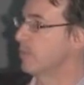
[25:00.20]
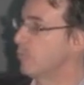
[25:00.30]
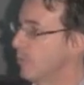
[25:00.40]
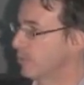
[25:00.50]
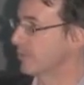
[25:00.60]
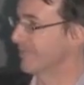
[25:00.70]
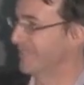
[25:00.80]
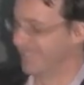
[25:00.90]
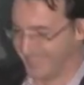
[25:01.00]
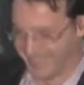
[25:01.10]
and I was completely
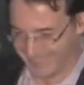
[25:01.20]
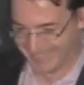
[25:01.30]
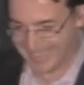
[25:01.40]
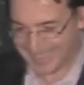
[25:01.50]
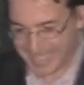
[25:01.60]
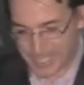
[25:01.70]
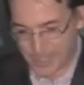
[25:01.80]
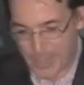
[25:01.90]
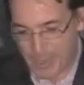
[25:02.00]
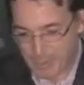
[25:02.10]
brainwashed.
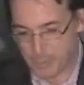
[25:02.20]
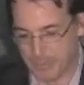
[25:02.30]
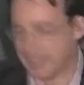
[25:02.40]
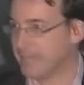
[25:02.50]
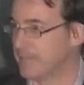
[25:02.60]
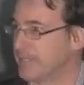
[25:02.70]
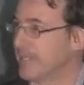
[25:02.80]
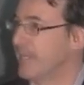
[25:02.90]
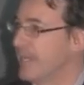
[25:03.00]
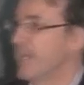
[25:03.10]
So now I
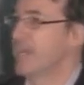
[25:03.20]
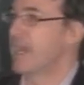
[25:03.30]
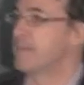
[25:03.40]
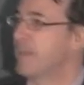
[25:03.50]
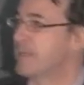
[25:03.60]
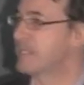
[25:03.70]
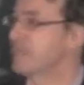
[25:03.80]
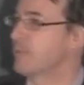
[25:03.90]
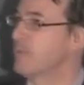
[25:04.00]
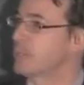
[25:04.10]
do believe it, and
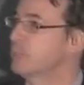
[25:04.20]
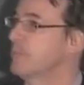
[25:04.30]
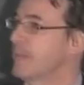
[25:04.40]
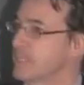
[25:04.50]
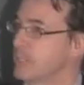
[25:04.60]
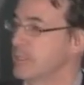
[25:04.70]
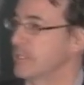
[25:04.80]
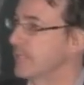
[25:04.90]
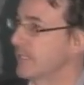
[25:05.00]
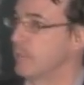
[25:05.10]
I pass this
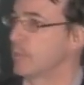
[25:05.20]
information to my